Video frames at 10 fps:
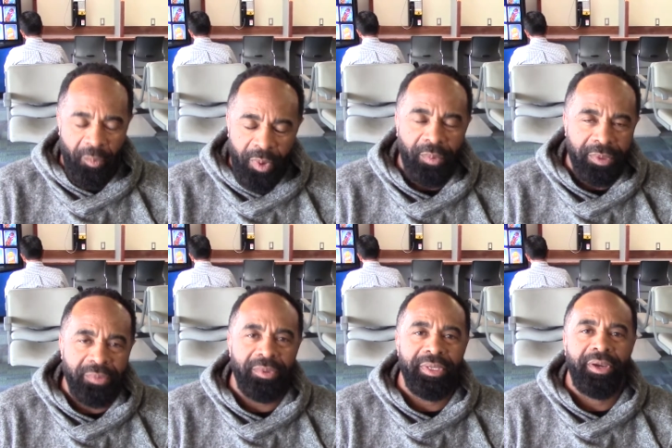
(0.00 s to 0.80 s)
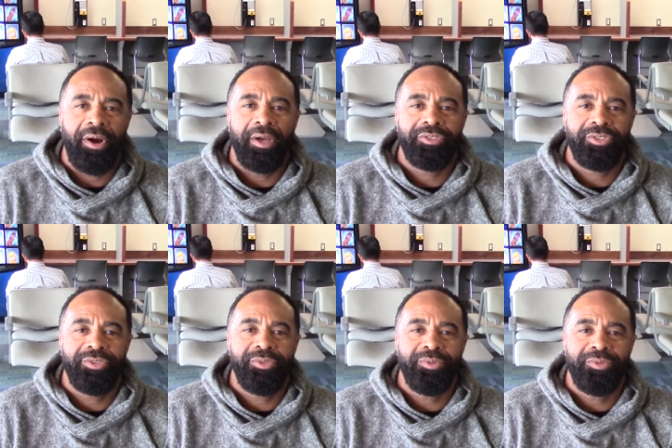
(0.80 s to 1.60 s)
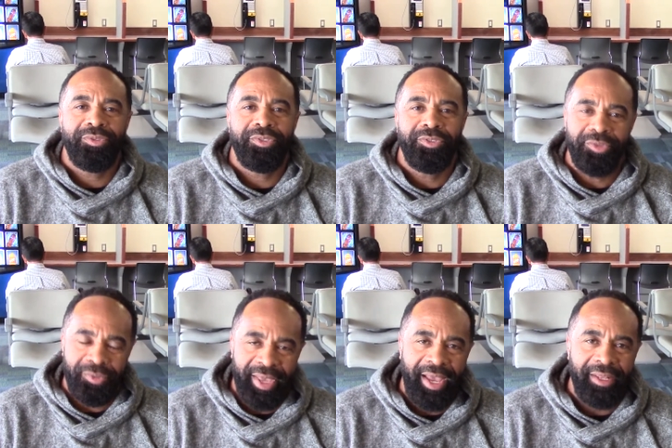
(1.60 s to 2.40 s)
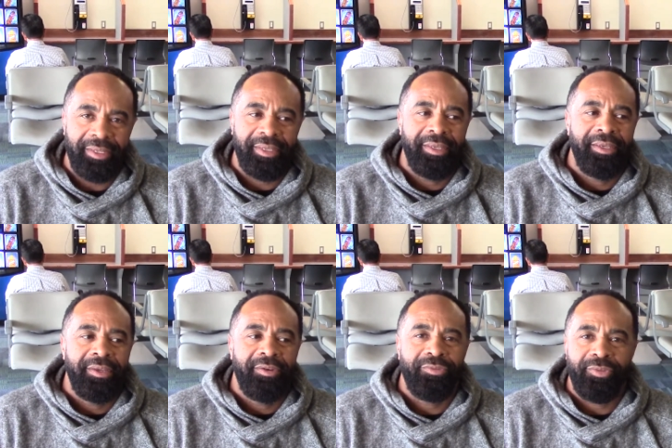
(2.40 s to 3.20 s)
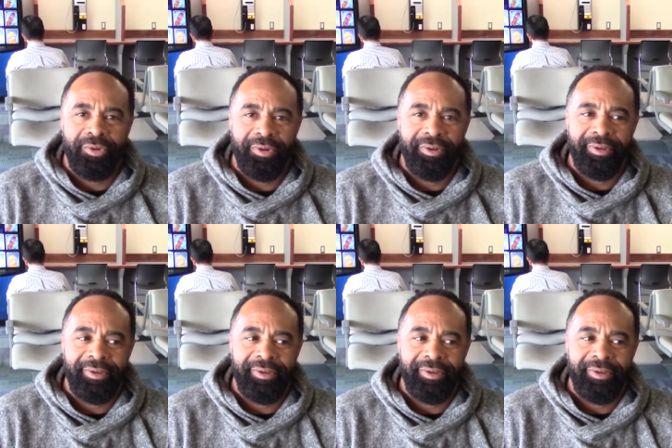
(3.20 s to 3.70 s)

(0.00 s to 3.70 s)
what will it really cost you to do that for,